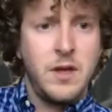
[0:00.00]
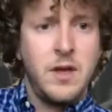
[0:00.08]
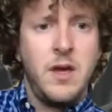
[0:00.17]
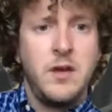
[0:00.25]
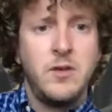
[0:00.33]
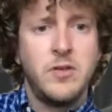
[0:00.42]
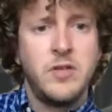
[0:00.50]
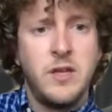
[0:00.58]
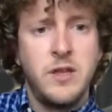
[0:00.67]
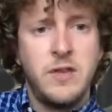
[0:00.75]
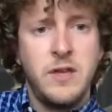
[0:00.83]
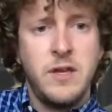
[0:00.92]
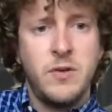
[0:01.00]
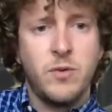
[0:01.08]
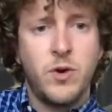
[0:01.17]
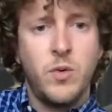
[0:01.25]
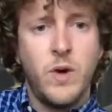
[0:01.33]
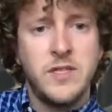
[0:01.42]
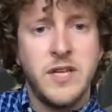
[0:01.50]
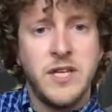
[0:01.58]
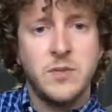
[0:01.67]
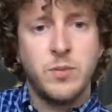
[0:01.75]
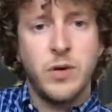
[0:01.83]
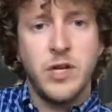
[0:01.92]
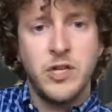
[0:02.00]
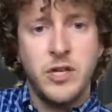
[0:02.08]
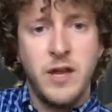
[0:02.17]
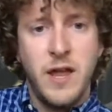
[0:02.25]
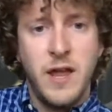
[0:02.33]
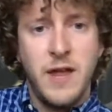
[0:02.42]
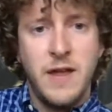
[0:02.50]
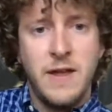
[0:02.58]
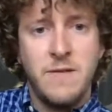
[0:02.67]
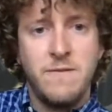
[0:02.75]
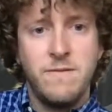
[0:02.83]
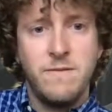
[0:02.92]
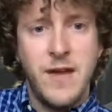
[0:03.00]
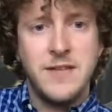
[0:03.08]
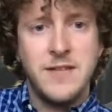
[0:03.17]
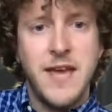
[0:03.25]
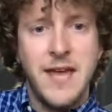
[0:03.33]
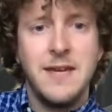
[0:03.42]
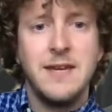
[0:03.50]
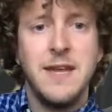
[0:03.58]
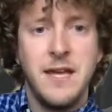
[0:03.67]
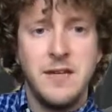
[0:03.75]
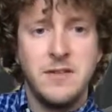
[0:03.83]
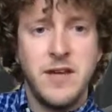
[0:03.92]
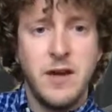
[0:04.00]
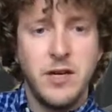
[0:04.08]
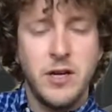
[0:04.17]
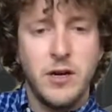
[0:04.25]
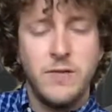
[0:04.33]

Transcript: You'll see that the request expiration event end date down here.